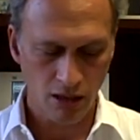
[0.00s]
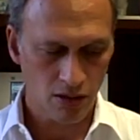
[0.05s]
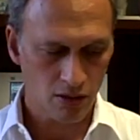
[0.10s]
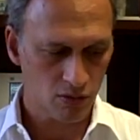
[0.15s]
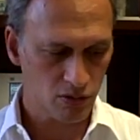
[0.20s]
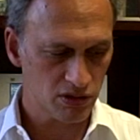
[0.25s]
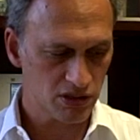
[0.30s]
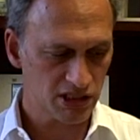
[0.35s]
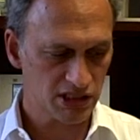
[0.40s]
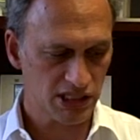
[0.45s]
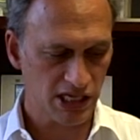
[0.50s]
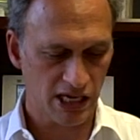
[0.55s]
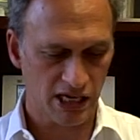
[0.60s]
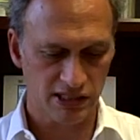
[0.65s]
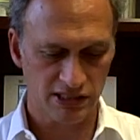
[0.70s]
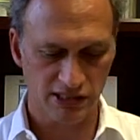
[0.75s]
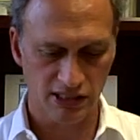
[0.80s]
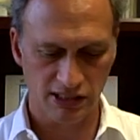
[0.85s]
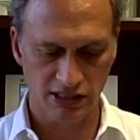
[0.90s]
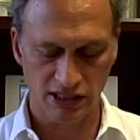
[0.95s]
Well,
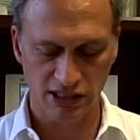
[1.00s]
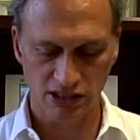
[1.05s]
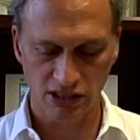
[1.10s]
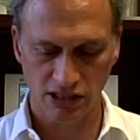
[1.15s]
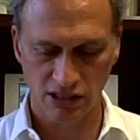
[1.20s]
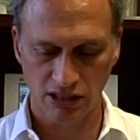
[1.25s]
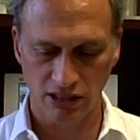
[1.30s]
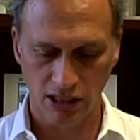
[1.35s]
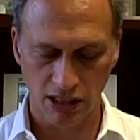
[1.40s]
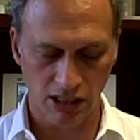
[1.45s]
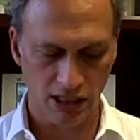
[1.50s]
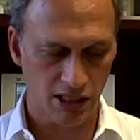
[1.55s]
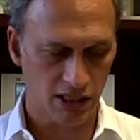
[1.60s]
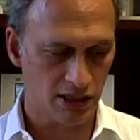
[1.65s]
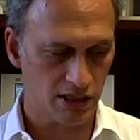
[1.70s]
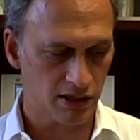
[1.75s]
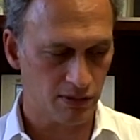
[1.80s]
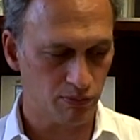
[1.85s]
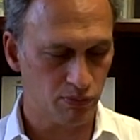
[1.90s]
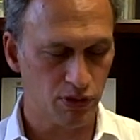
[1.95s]
this
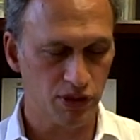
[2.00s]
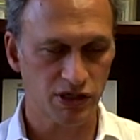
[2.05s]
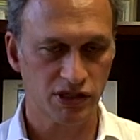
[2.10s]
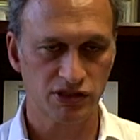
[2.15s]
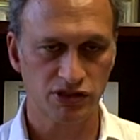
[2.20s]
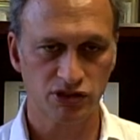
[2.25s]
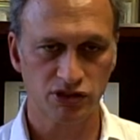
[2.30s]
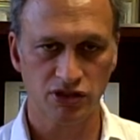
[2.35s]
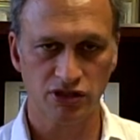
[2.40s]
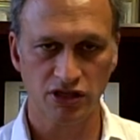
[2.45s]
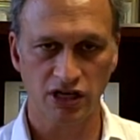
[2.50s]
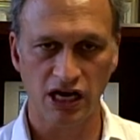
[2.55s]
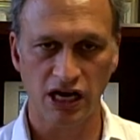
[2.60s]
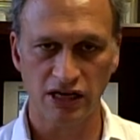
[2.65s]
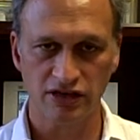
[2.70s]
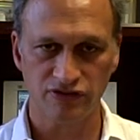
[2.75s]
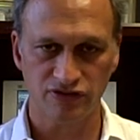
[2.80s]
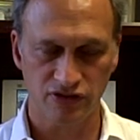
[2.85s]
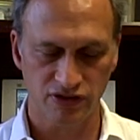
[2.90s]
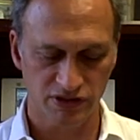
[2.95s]
book stirred a
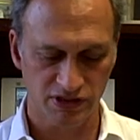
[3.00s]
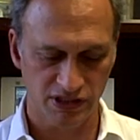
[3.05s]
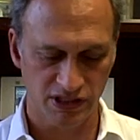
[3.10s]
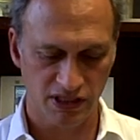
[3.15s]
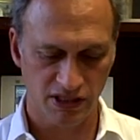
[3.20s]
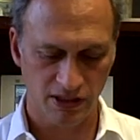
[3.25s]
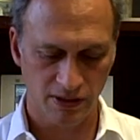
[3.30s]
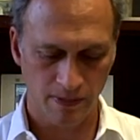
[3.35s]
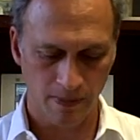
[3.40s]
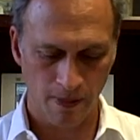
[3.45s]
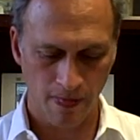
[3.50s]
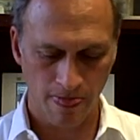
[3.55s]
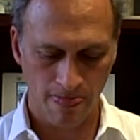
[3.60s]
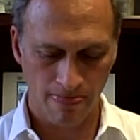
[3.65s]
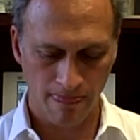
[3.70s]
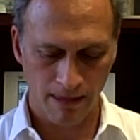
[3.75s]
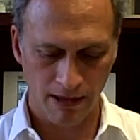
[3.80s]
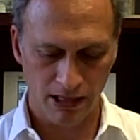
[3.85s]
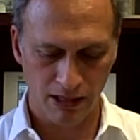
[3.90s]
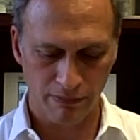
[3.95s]
controversy
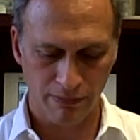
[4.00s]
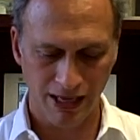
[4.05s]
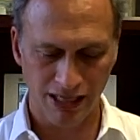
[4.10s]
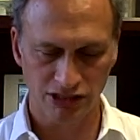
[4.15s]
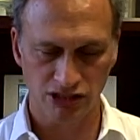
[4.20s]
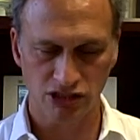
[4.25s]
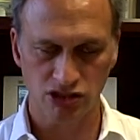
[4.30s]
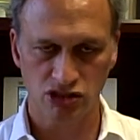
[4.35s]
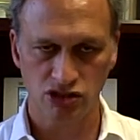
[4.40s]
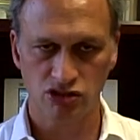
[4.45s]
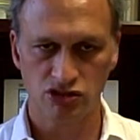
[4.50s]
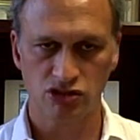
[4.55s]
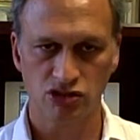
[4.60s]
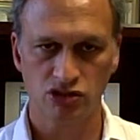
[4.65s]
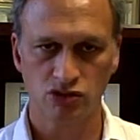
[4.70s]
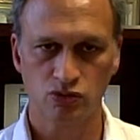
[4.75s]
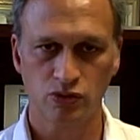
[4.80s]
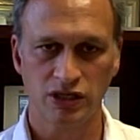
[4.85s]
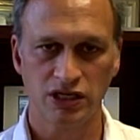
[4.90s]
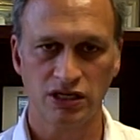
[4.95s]
in
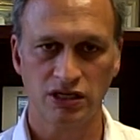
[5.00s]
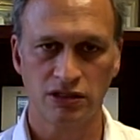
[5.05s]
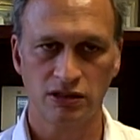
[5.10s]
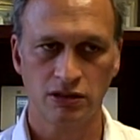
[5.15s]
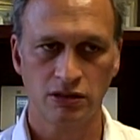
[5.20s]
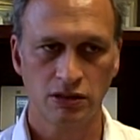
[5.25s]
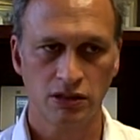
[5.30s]
Massachusetts when a